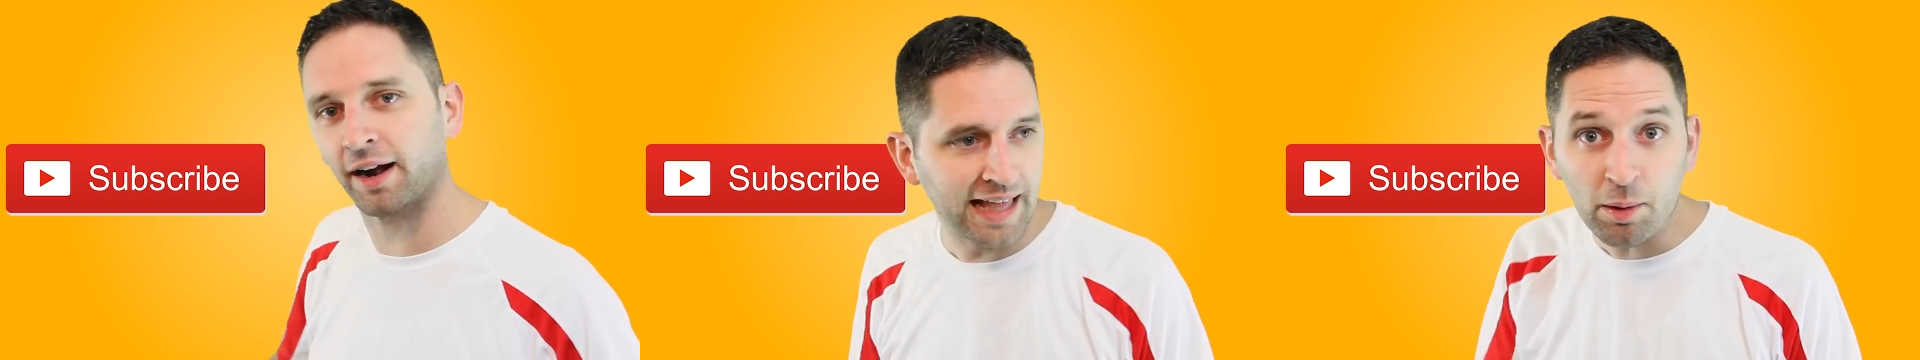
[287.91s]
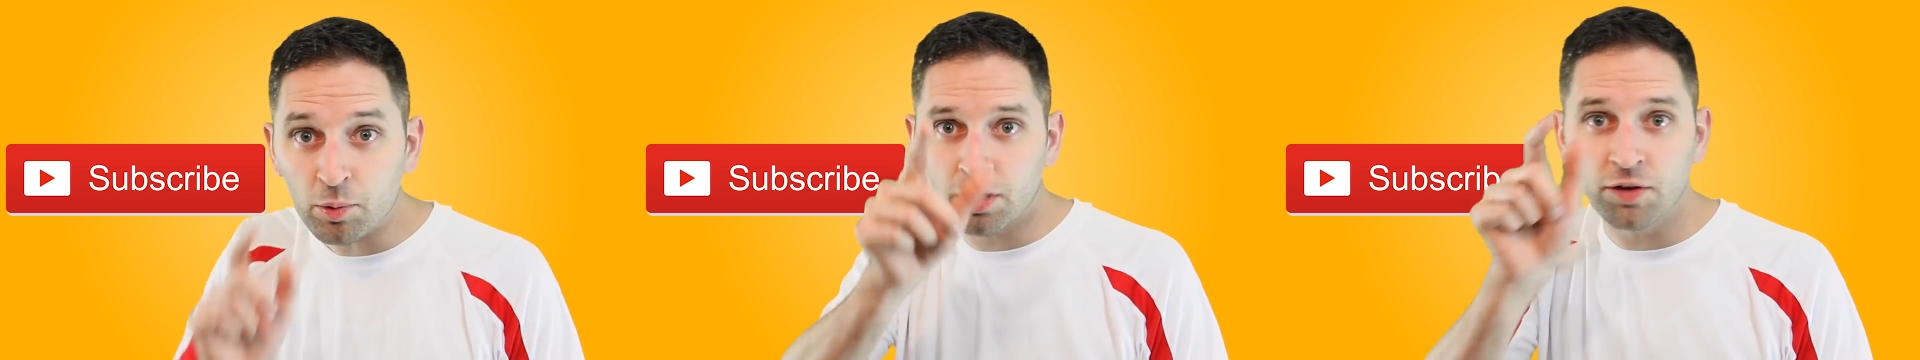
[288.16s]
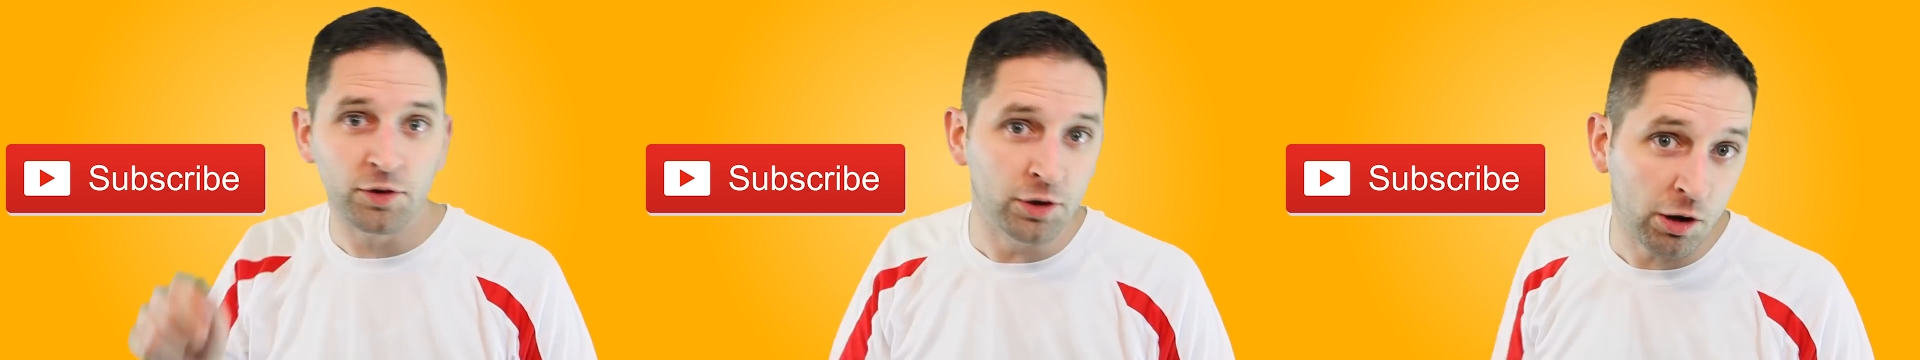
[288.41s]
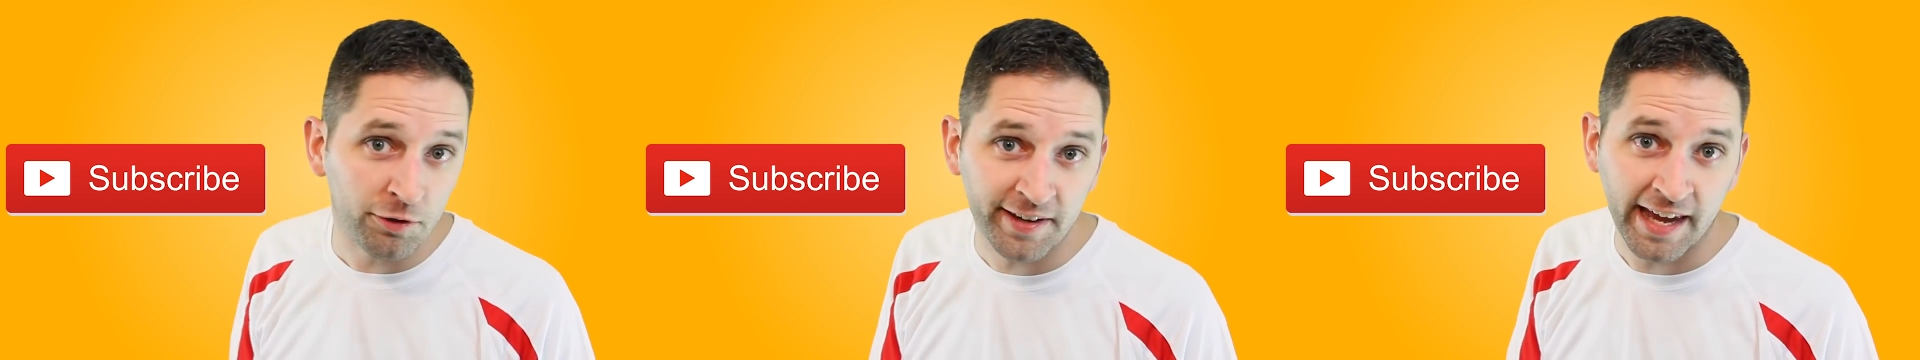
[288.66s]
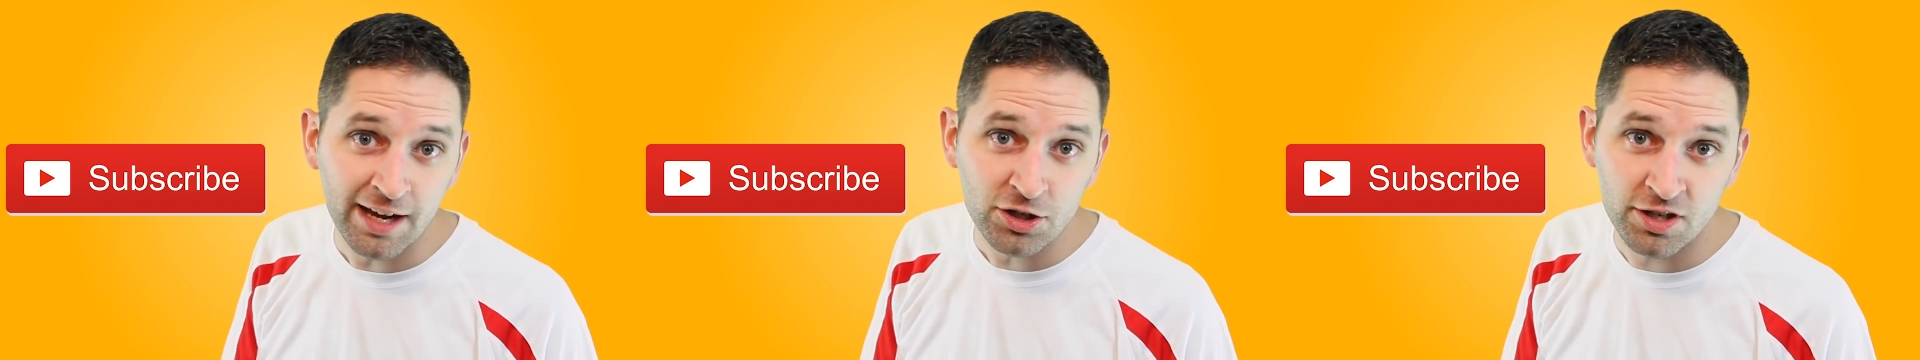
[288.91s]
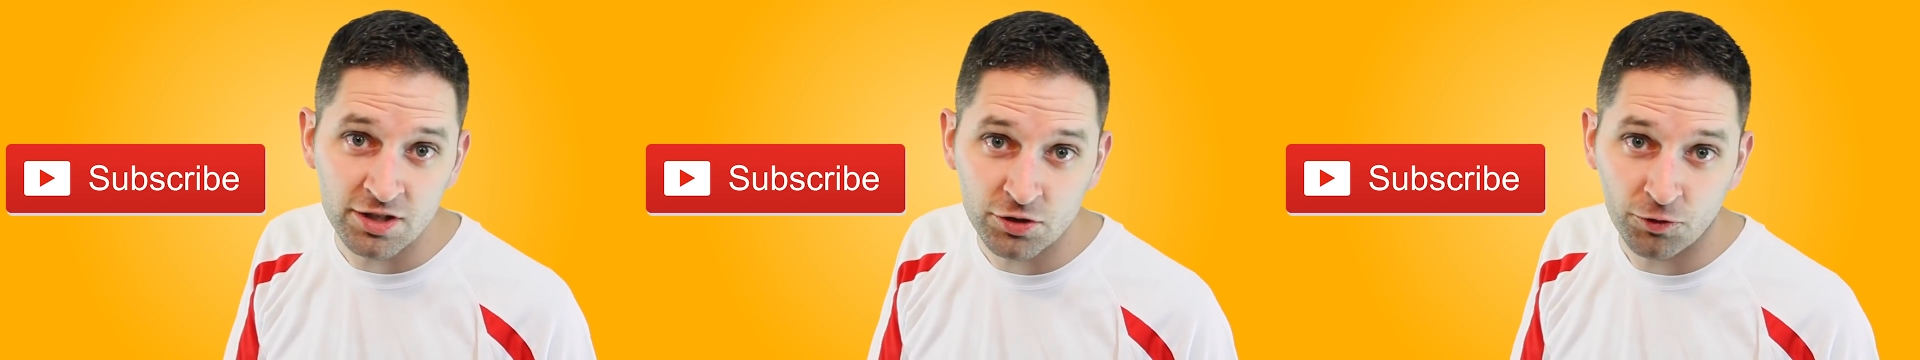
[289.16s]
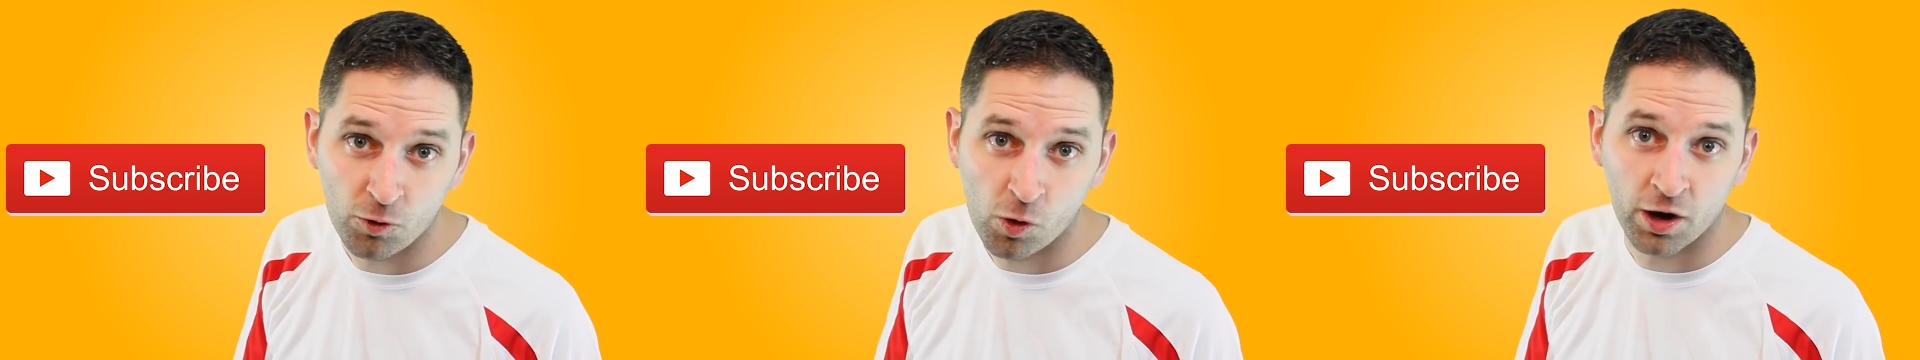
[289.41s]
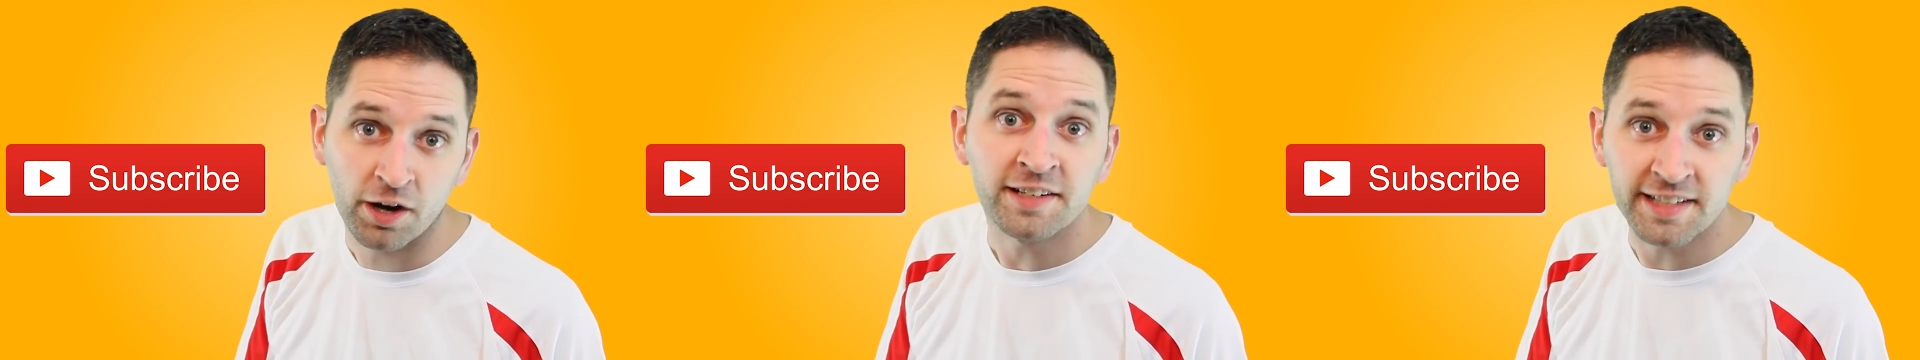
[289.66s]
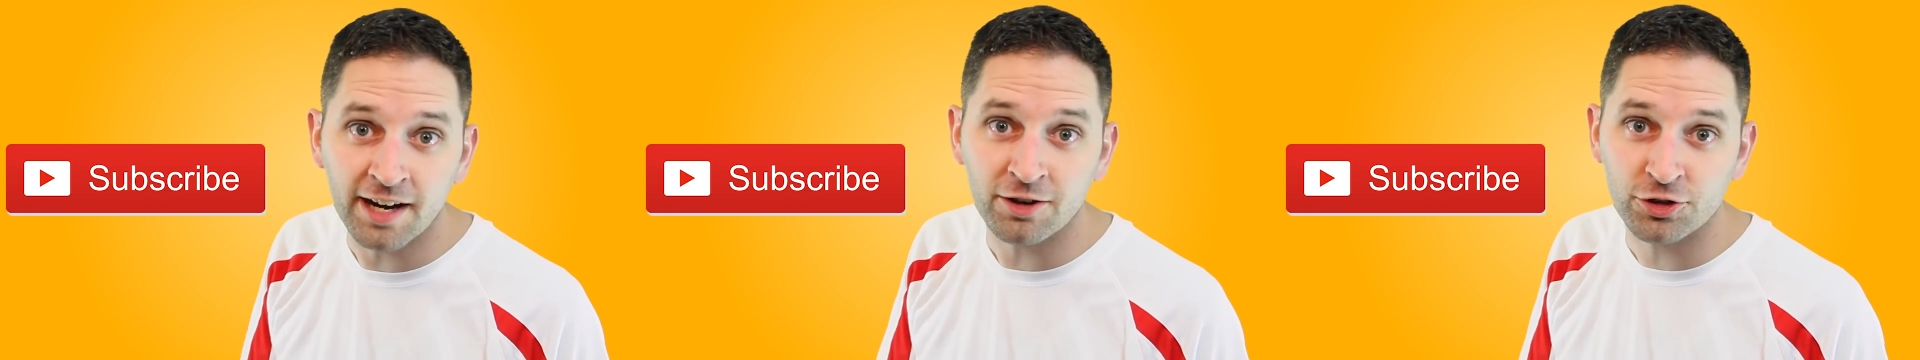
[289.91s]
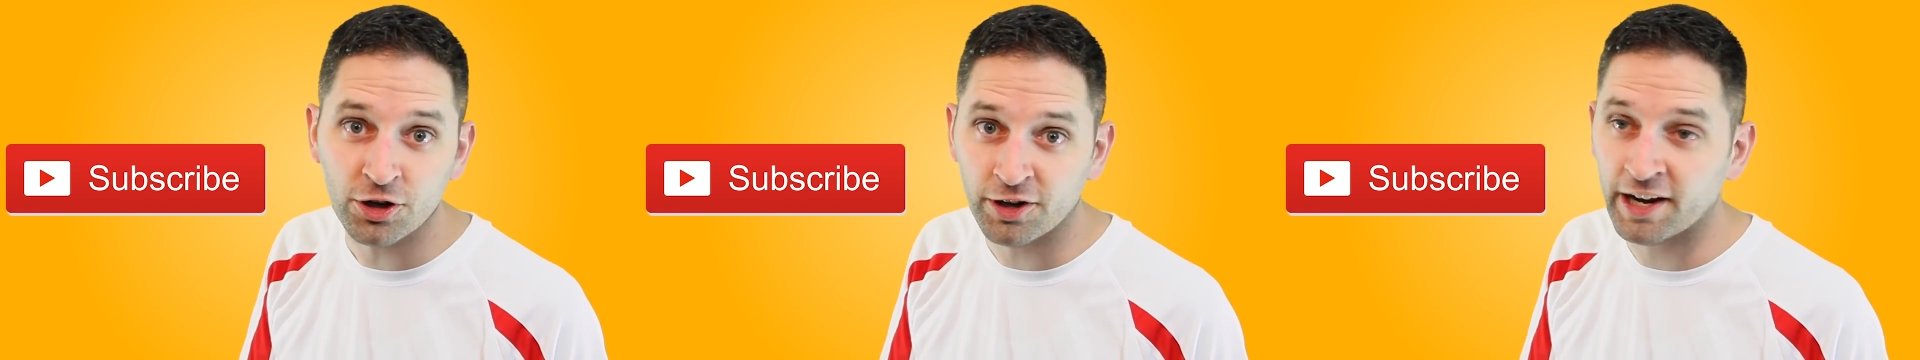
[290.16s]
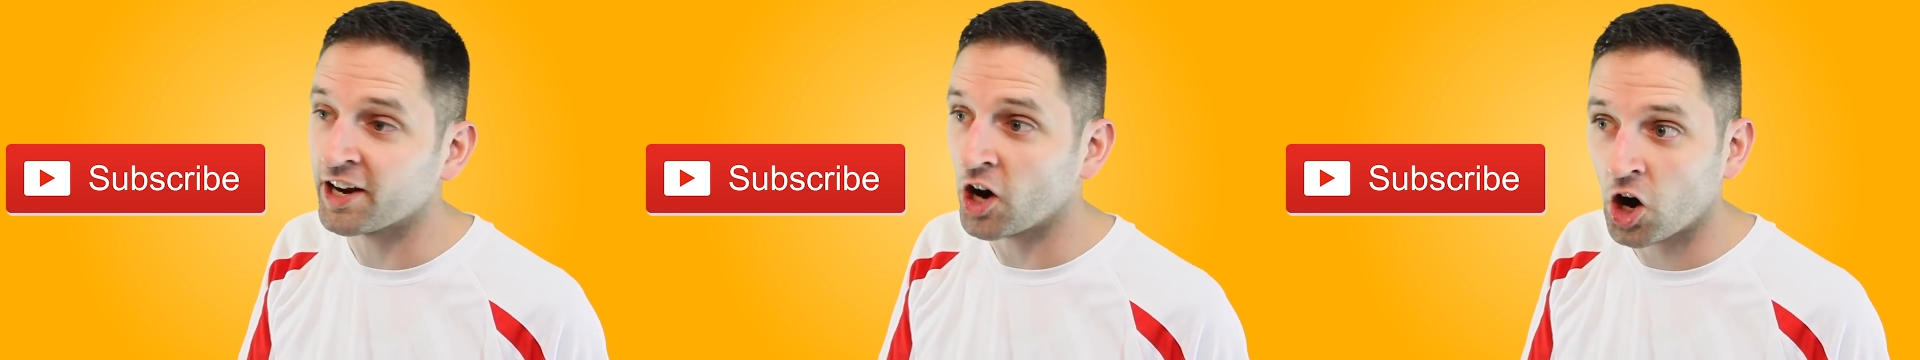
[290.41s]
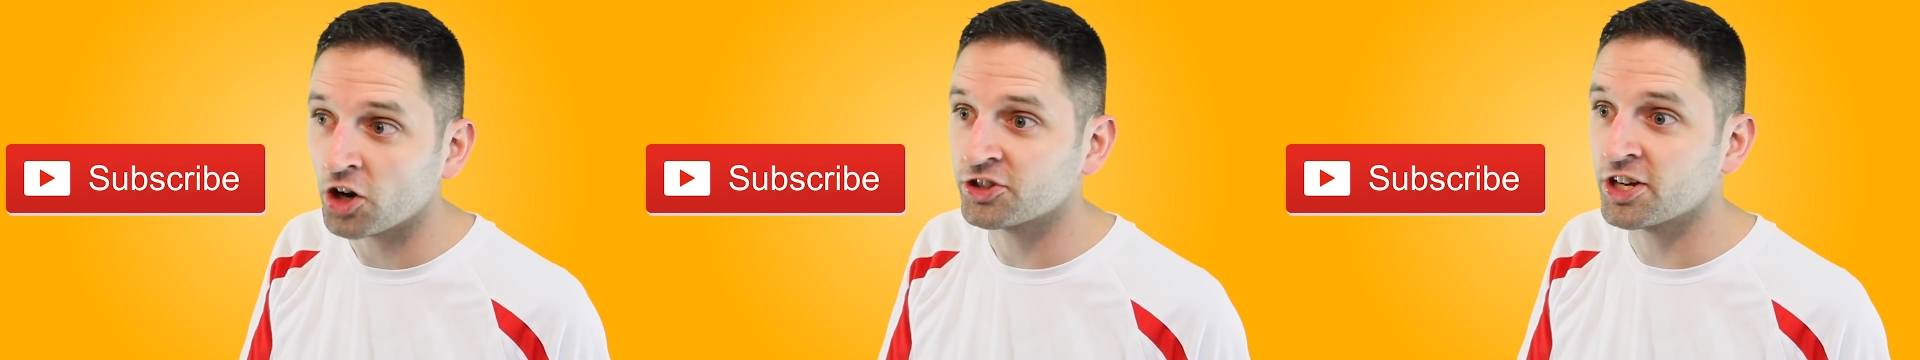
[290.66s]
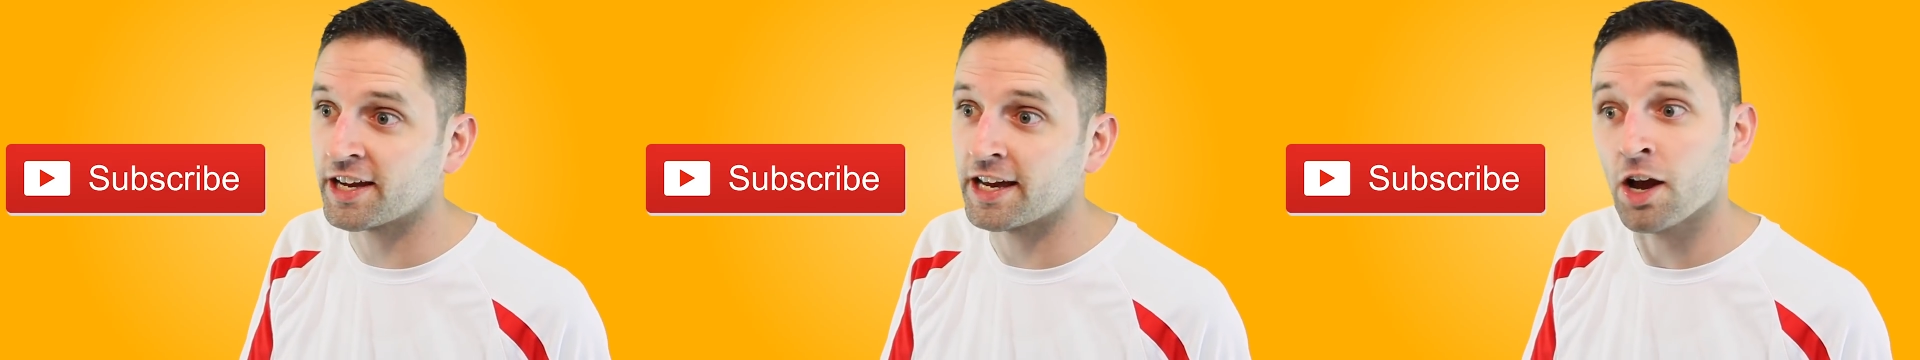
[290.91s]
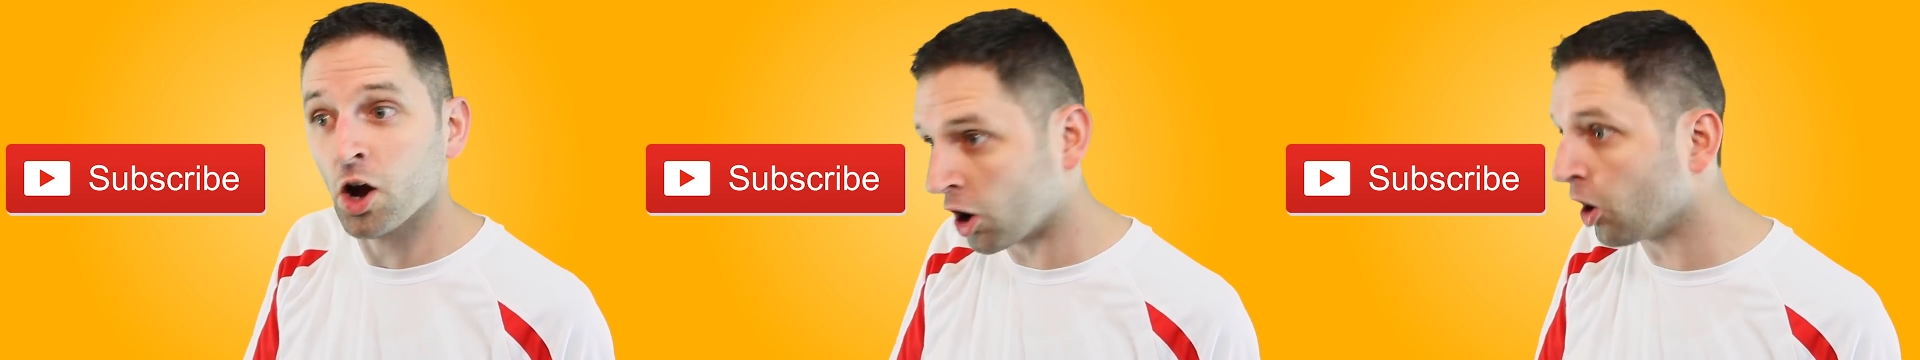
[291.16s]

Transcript: That will give you notifications for tear-jerking, heart-tugging,